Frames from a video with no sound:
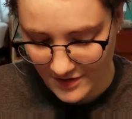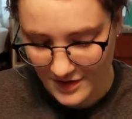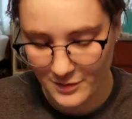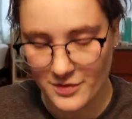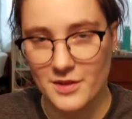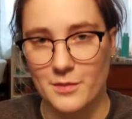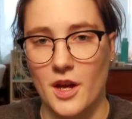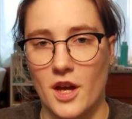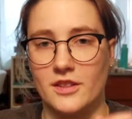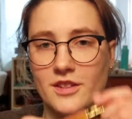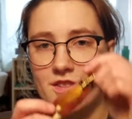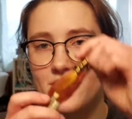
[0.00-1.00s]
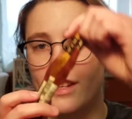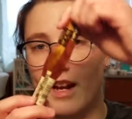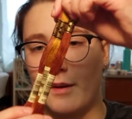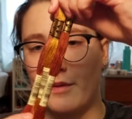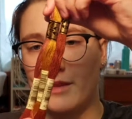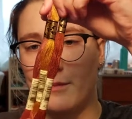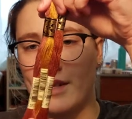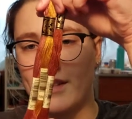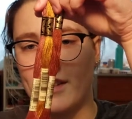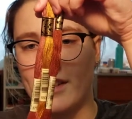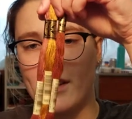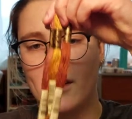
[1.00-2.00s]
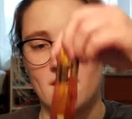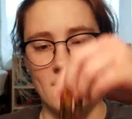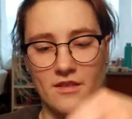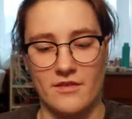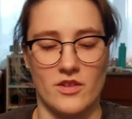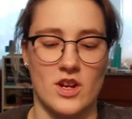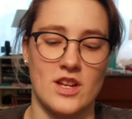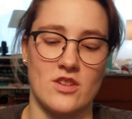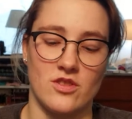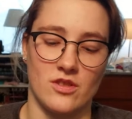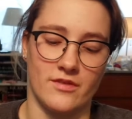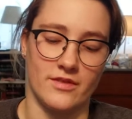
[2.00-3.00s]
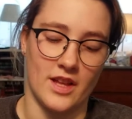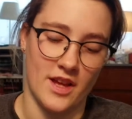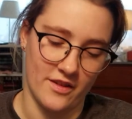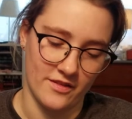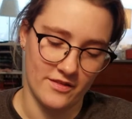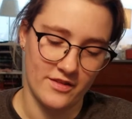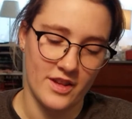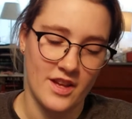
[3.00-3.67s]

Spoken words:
These were some colors that I was missing for Angel of Love,